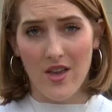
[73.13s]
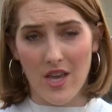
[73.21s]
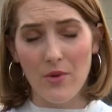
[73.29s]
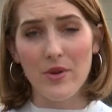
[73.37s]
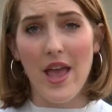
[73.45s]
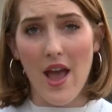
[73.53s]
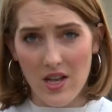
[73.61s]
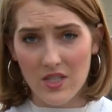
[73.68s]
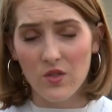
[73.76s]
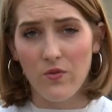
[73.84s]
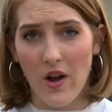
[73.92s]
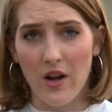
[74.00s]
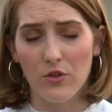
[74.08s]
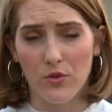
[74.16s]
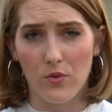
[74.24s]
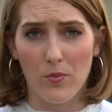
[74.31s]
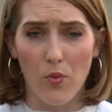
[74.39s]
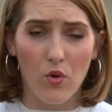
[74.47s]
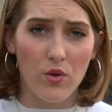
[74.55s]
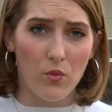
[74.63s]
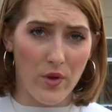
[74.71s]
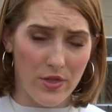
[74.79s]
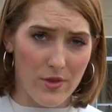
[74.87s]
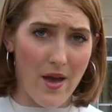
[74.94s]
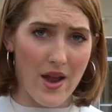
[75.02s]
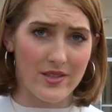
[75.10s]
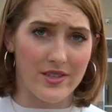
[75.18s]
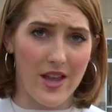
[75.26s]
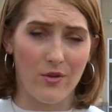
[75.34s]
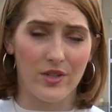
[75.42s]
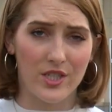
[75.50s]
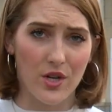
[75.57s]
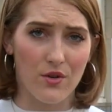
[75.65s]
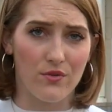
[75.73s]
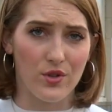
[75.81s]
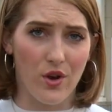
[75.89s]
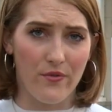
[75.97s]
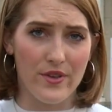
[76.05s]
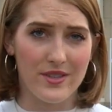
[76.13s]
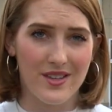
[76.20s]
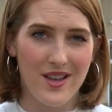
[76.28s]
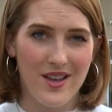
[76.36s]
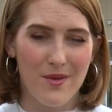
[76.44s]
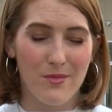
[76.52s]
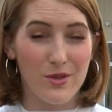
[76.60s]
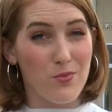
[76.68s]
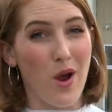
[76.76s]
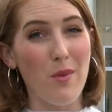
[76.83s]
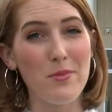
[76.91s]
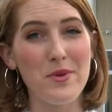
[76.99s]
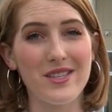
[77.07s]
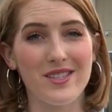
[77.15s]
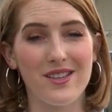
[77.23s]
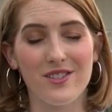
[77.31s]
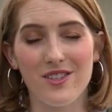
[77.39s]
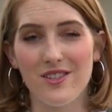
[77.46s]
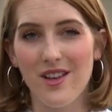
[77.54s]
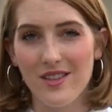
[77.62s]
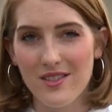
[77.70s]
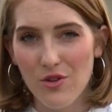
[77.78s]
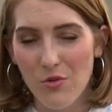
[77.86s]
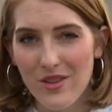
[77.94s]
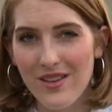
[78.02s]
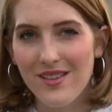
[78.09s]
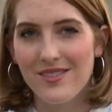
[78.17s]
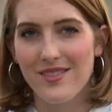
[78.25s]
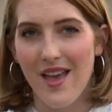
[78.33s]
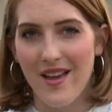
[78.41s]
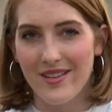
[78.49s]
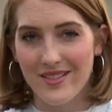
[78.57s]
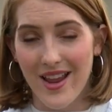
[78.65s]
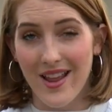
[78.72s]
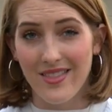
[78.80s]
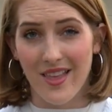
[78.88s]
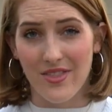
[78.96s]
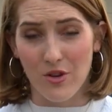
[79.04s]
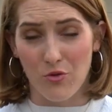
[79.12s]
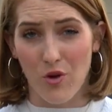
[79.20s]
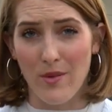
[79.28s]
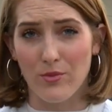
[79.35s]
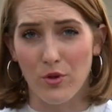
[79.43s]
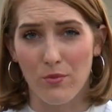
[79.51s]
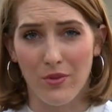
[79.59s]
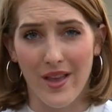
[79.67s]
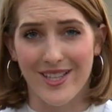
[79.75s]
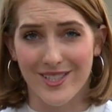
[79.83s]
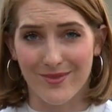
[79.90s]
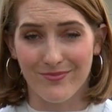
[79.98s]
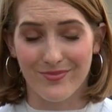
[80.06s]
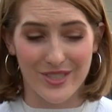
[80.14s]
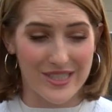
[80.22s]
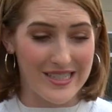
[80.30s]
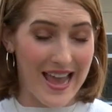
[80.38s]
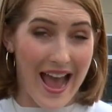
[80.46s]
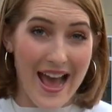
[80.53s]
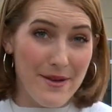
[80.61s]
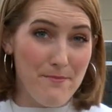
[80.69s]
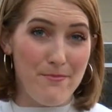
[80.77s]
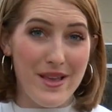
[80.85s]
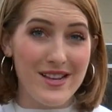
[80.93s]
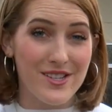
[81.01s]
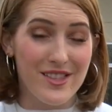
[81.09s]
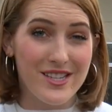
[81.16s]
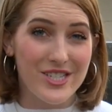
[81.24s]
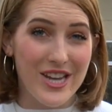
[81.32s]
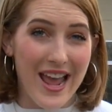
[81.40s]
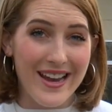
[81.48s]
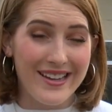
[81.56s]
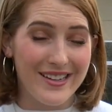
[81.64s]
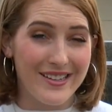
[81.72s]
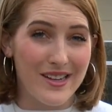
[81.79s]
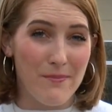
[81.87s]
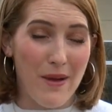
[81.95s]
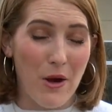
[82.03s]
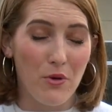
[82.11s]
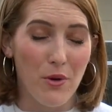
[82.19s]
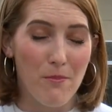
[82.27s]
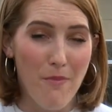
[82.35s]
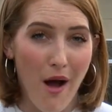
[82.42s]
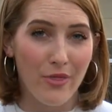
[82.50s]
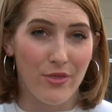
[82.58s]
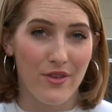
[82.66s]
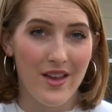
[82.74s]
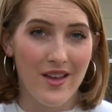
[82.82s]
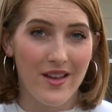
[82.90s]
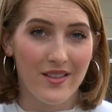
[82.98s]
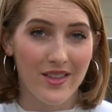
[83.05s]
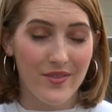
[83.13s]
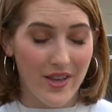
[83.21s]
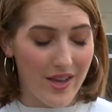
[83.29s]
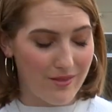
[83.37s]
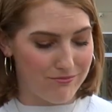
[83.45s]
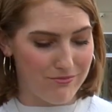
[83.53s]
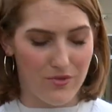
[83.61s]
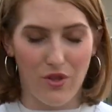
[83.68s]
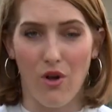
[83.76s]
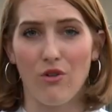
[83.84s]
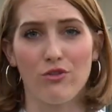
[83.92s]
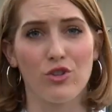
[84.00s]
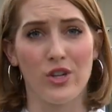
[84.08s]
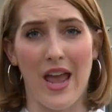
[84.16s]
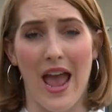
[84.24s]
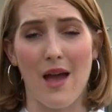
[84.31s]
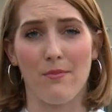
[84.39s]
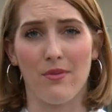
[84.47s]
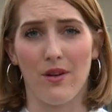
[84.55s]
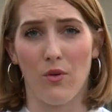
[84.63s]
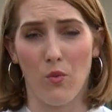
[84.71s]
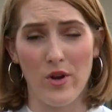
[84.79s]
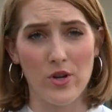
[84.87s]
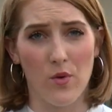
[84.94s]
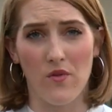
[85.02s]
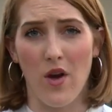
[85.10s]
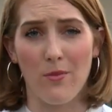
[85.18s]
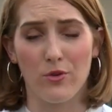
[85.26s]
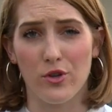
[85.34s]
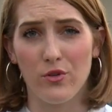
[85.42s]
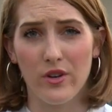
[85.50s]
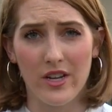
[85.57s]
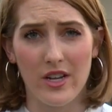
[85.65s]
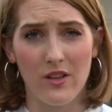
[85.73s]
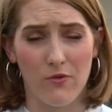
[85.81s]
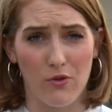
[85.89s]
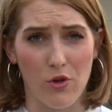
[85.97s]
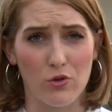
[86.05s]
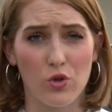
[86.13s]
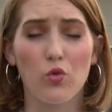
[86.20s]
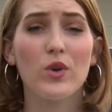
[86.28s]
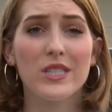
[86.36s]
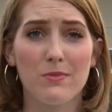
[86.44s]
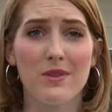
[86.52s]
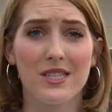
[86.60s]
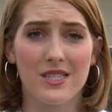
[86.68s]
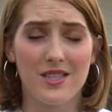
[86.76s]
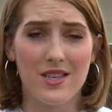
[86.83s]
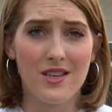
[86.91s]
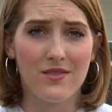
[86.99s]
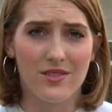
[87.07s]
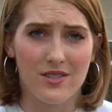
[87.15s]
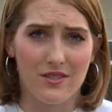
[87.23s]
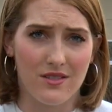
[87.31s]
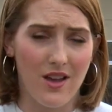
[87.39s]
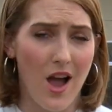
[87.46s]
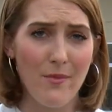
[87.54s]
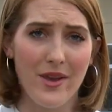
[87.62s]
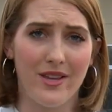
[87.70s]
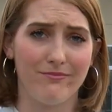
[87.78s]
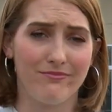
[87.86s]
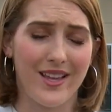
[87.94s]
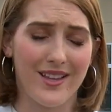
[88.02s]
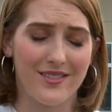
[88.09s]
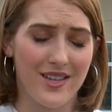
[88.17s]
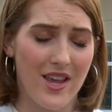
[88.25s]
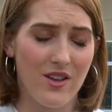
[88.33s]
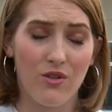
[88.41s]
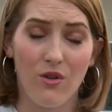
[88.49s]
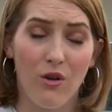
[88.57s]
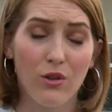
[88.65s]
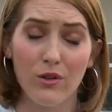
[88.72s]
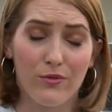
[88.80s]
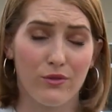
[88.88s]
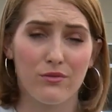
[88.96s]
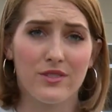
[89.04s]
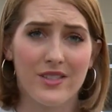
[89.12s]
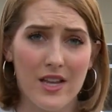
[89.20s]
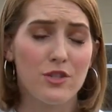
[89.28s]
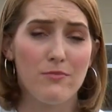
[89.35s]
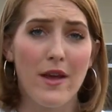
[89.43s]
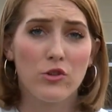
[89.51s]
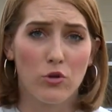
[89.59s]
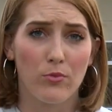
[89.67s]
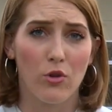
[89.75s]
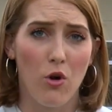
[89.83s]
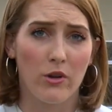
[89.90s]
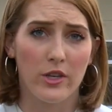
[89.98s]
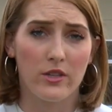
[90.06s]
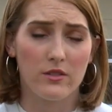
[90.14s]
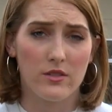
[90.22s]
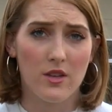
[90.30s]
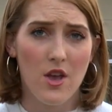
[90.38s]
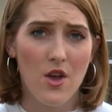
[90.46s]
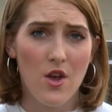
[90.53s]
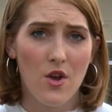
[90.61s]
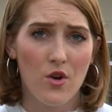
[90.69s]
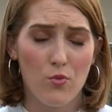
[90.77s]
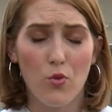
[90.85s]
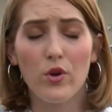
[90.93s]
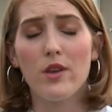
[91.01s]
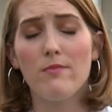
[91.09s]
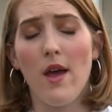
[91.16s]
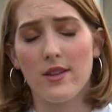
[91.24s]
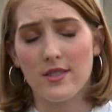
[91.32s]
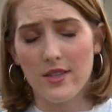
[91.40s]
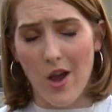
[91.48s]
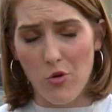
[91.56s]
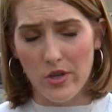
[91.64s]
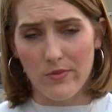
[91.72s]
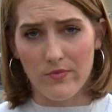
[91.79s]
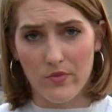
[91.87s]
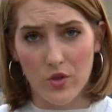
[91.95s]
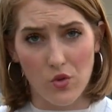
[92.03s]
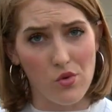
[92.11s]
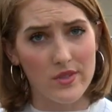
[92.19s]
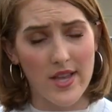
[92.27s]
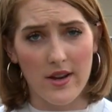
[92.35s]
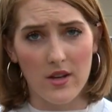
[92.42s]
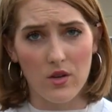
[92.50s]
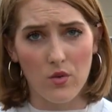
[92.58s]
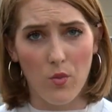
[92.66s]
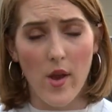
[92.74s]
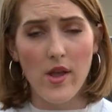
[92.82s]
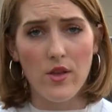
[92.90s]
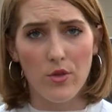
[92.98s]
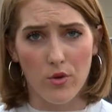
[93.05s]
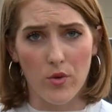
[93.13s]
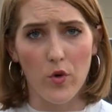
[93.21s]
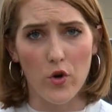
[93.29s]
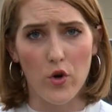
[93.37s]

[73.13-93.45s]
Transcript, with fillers: Carrie has filed a report with the Madison County Sheriff's Office, but the problem is she doesn't know the exact date that the crime took place. She hadn't been to the shed in about a month, leaving a large gap, a window of opportunity for those Christmas thieves to come in and take all of her sentimental belongings. Reporting in Madison County, Nicole Zadick, WAAY 31